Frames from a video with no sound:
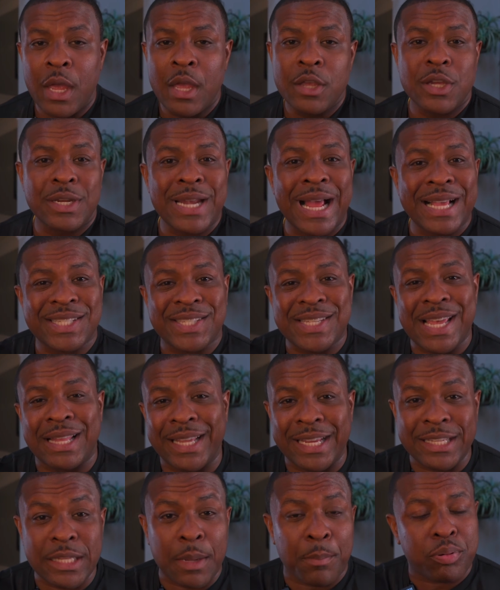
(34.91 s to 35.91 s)
You're not
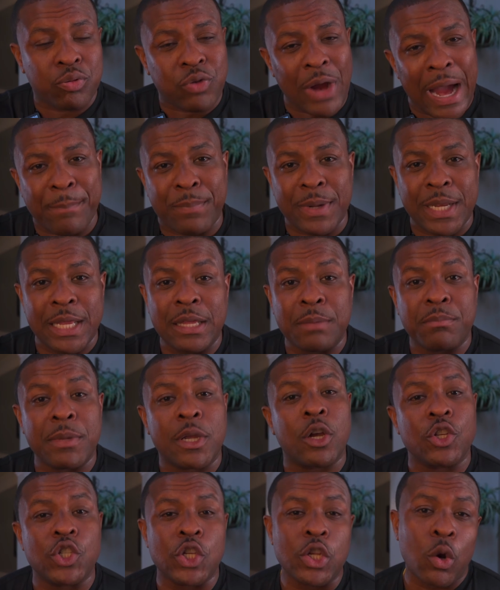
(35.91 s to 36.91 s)
selling the property
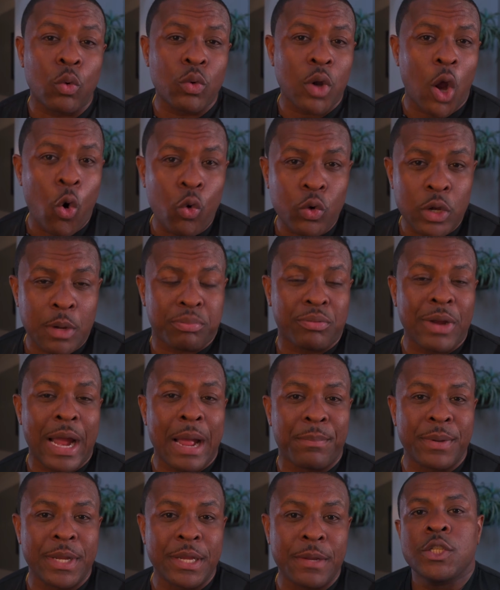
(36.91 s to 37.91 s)
because you don't own the
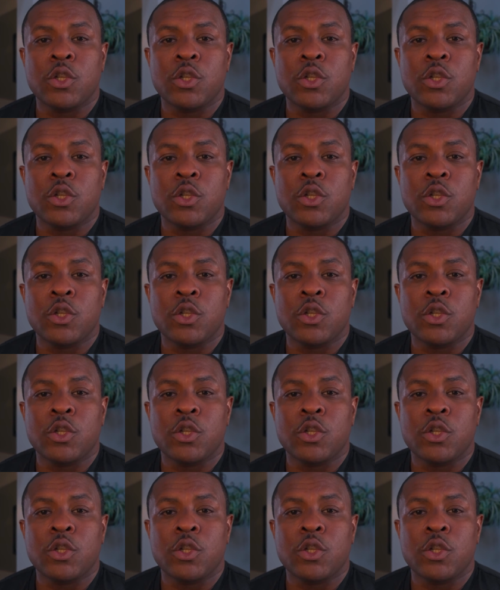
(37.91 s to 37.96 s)
property.